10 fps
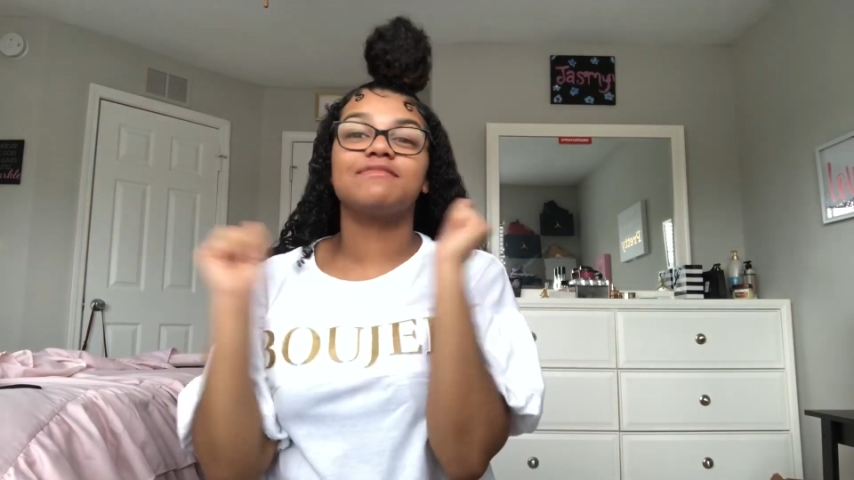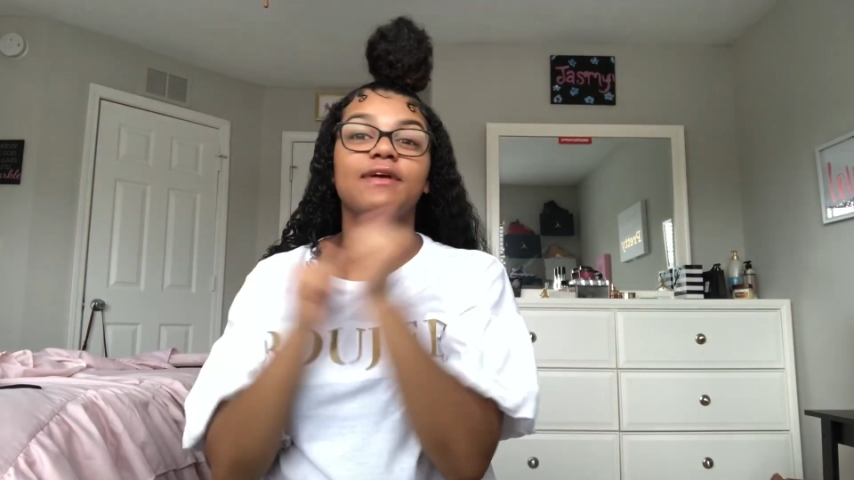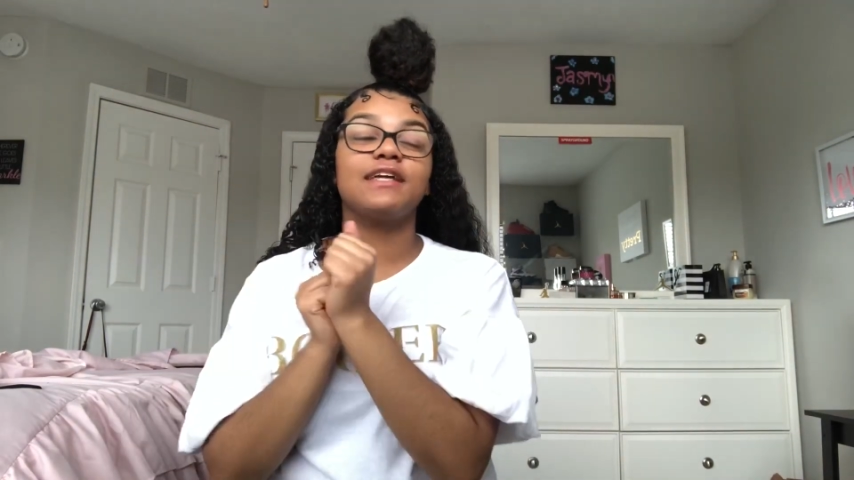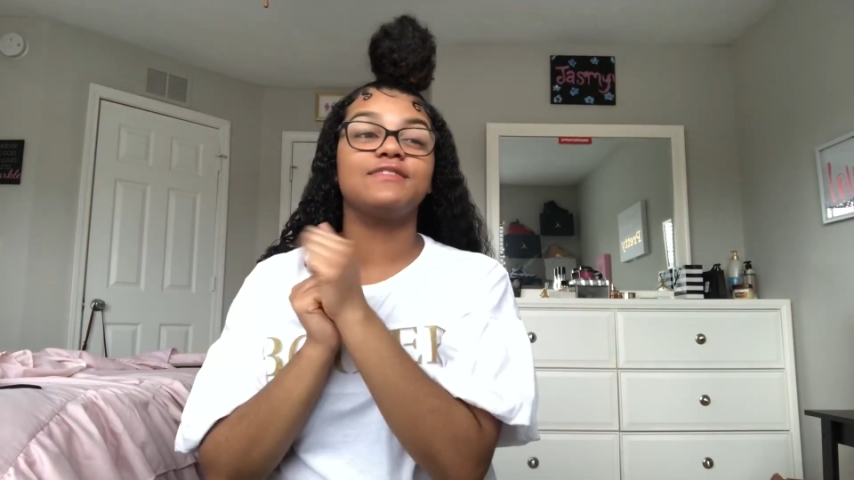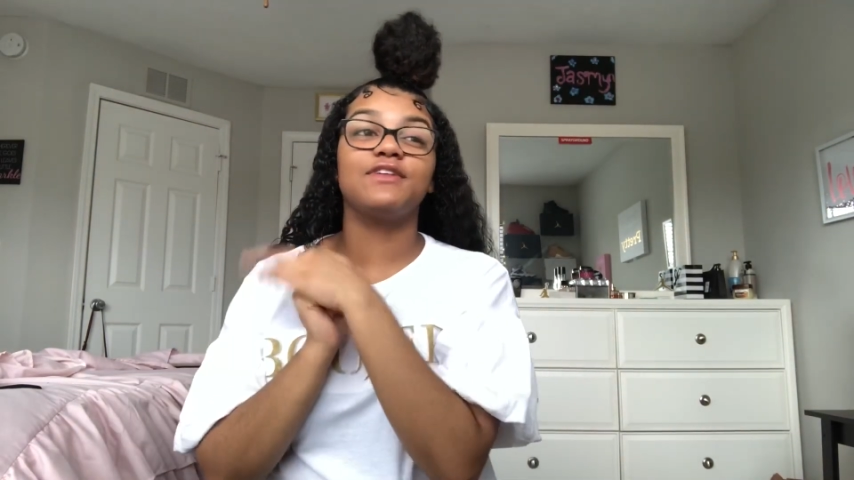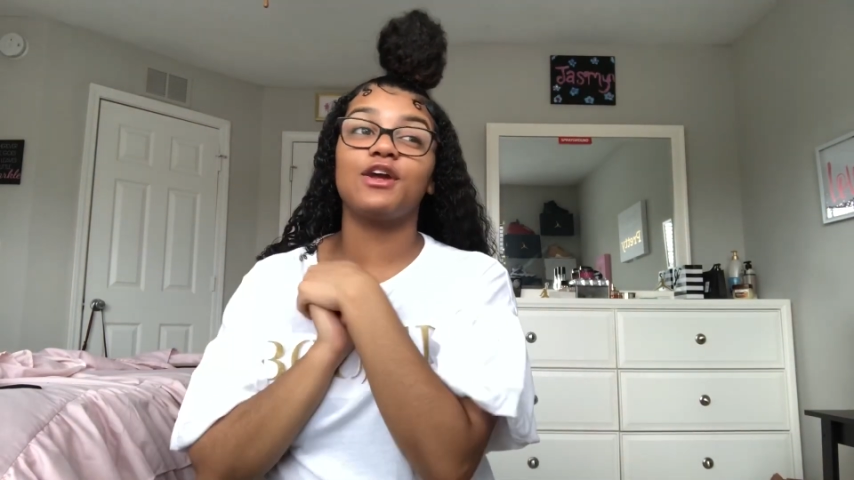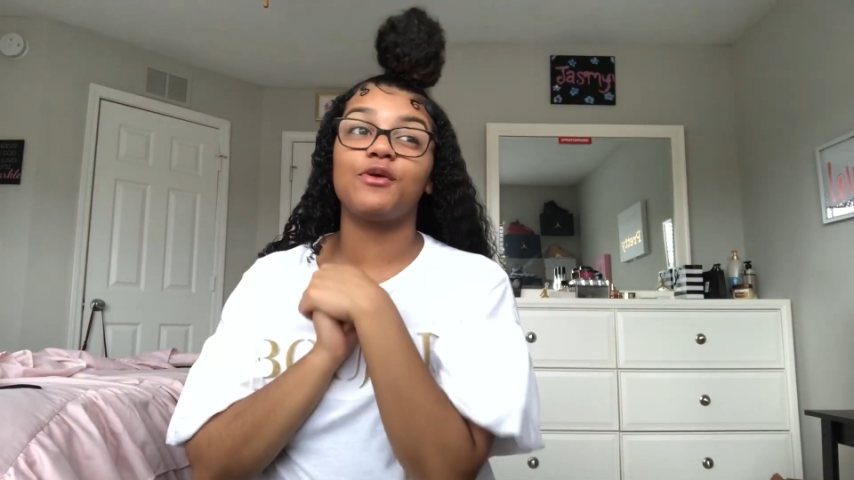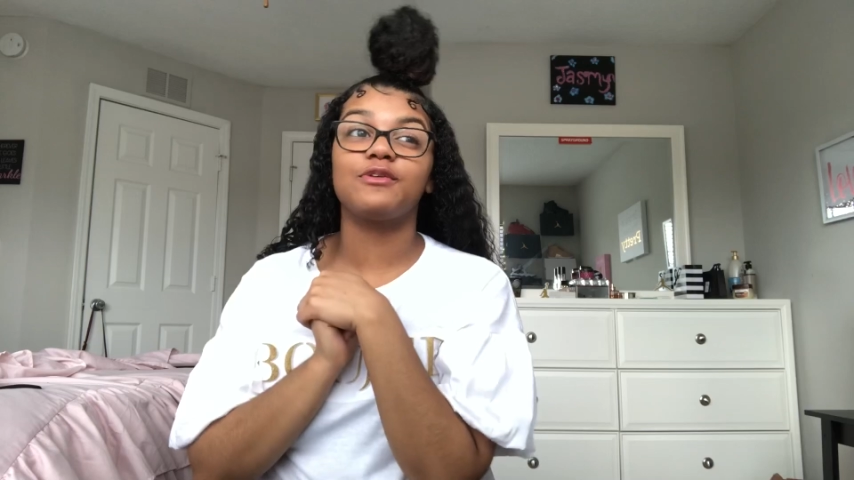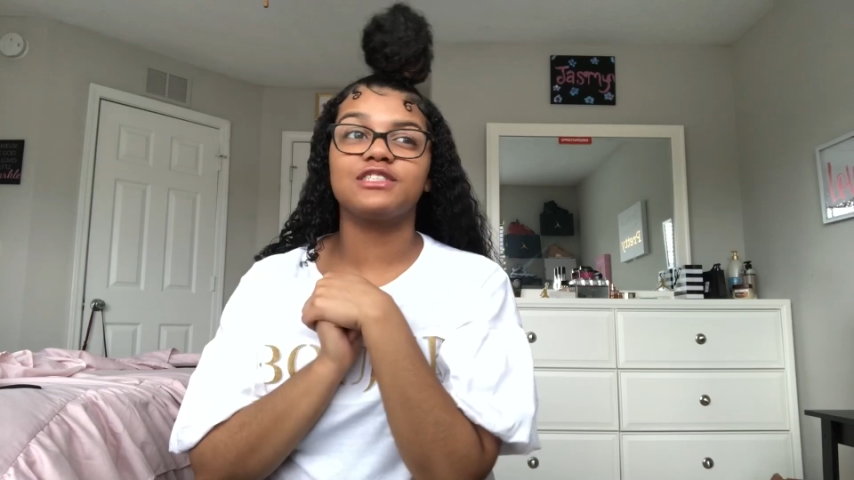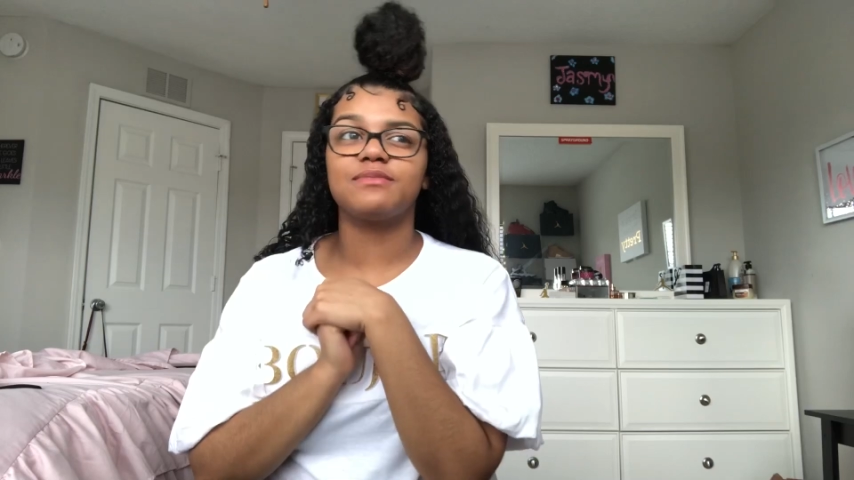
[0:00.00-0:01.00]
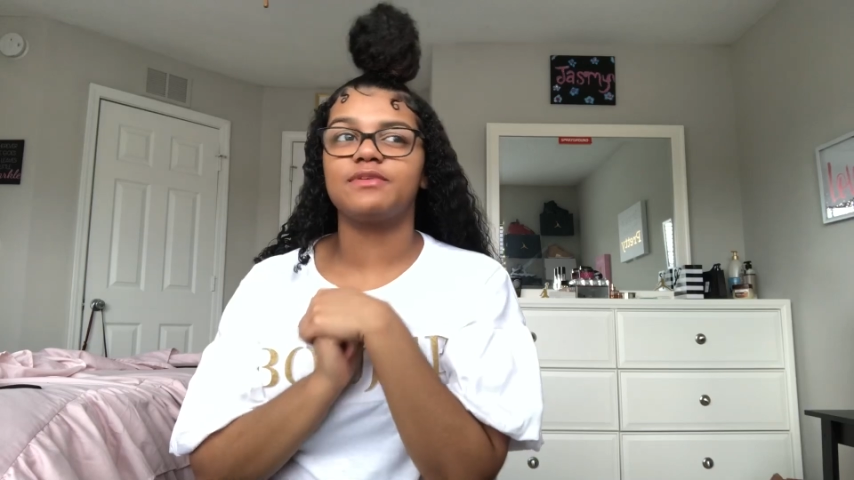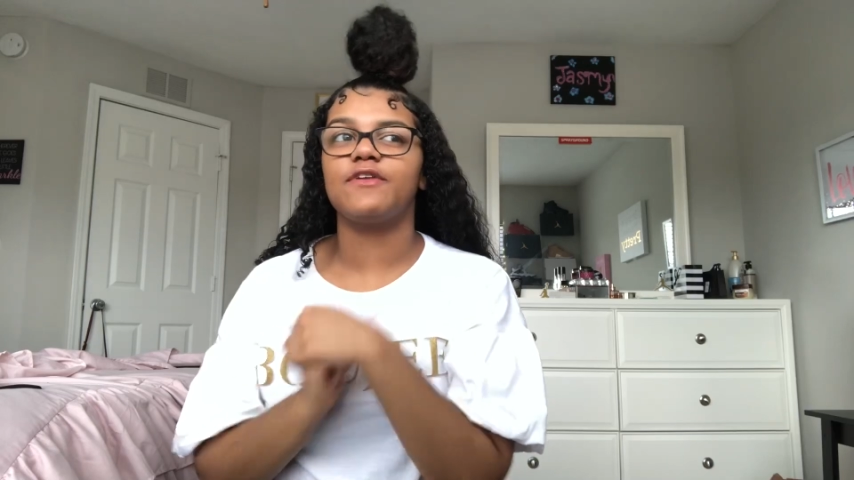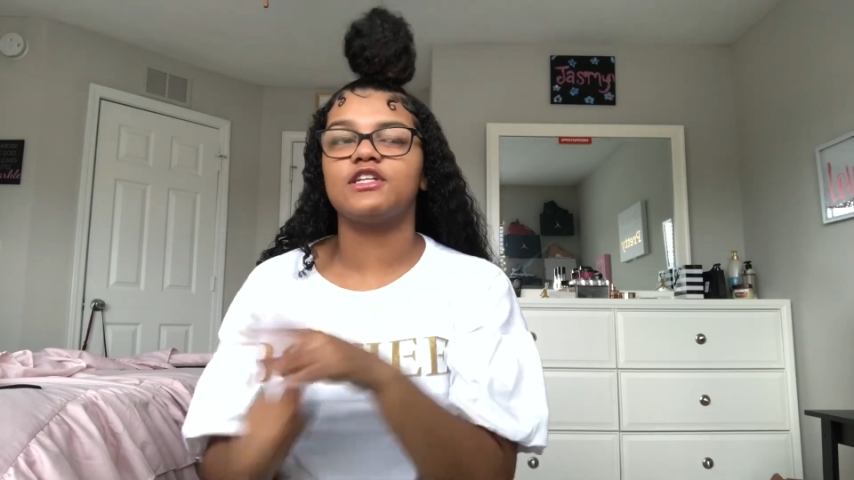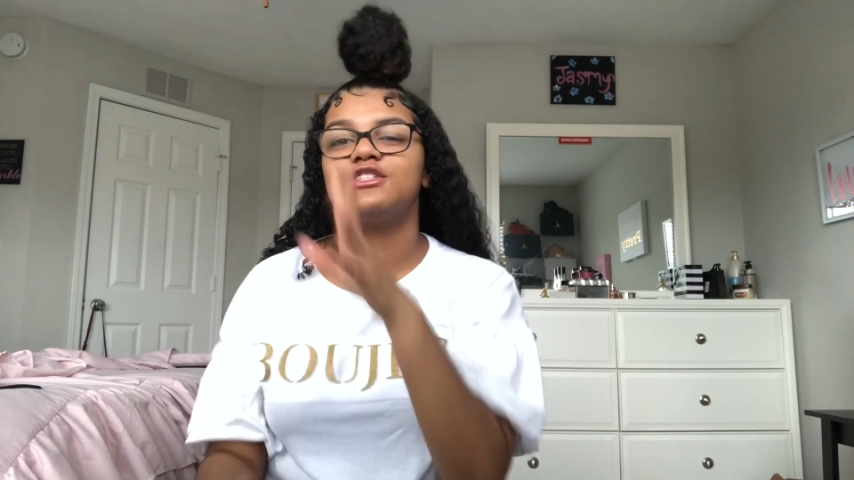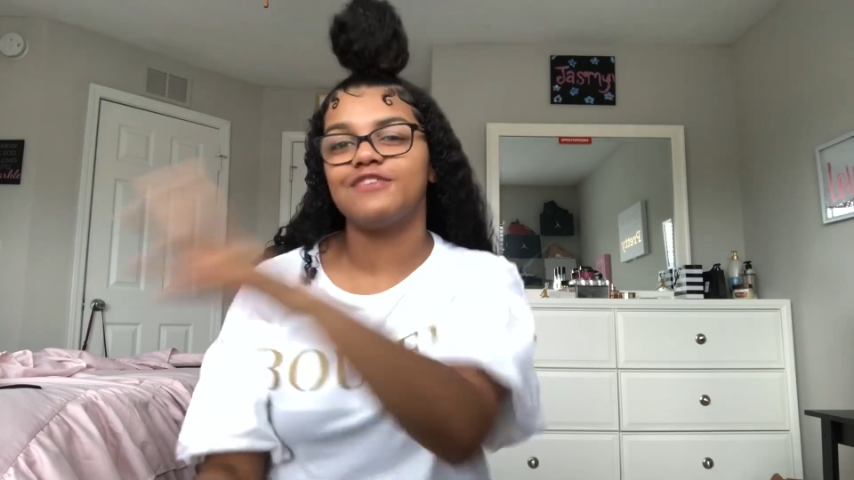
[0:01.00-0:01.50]
in my next video, which can be
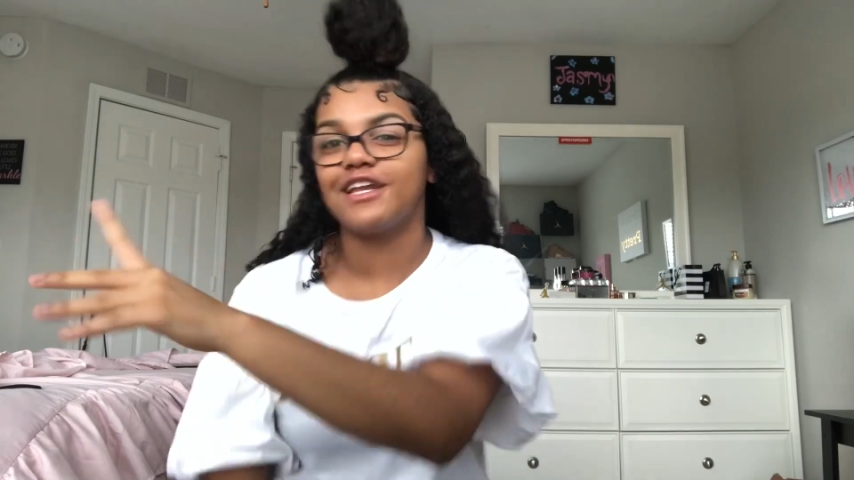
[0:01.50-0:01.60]
very soon.